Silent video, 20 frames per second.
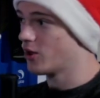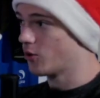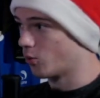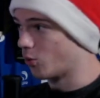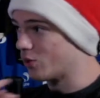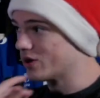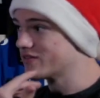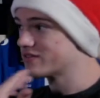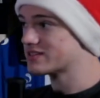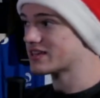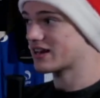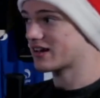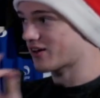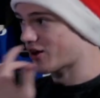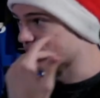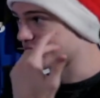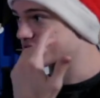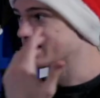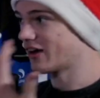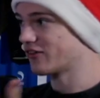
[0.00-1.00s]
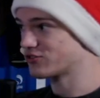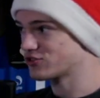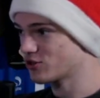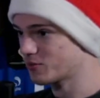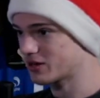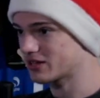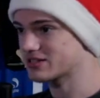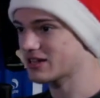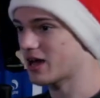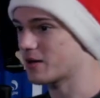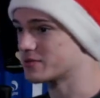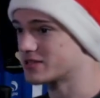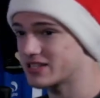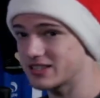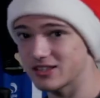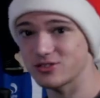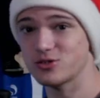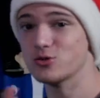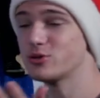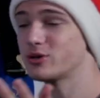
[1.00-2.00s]
We've said it ourselves so many times. The
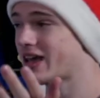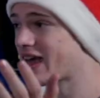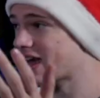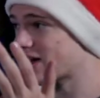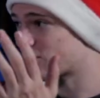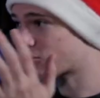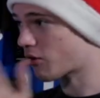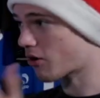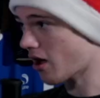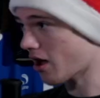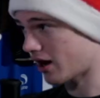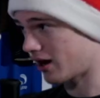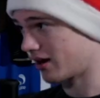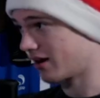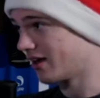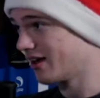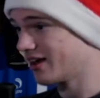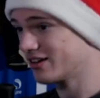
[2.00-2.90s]
dude can't run.